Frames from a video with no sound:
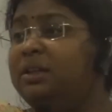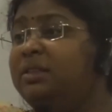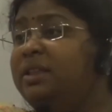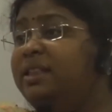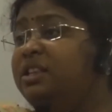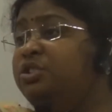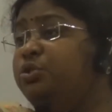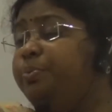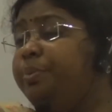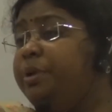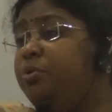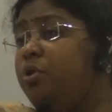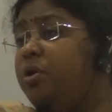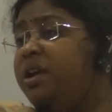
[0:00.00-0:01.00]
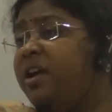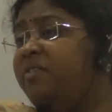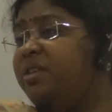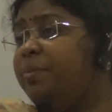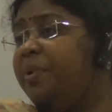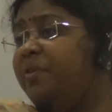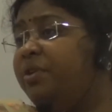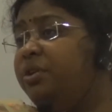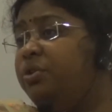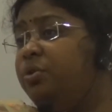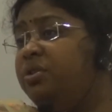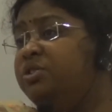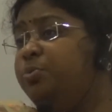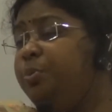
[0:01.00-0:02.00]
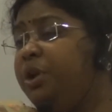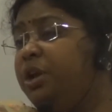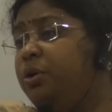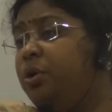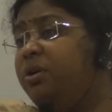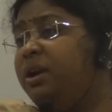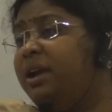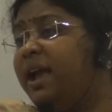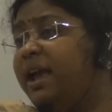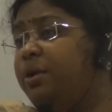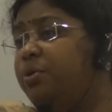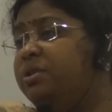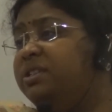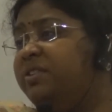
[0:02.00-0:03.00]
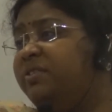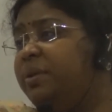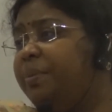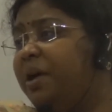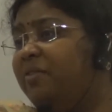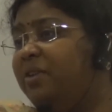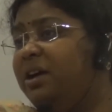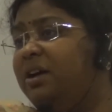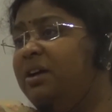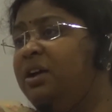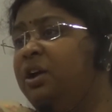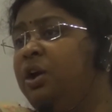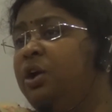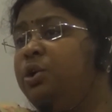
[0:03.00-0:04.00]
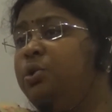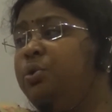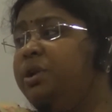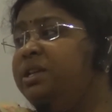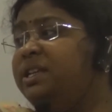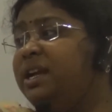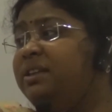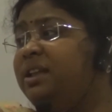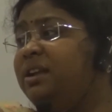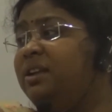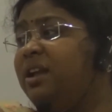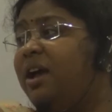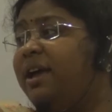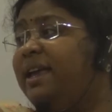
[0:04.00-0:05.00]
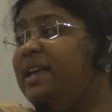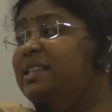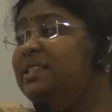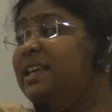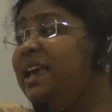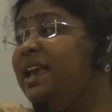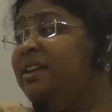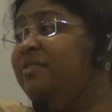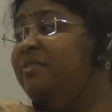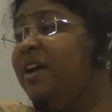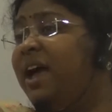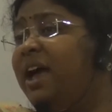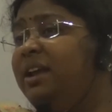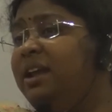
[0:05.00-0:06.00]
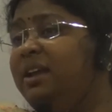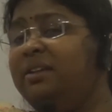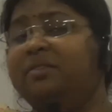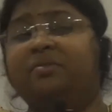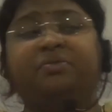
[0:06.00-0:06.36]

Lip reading: then the Supreme Court have the power to, Supreme Court and High Courts have the power to decide that law is invalid.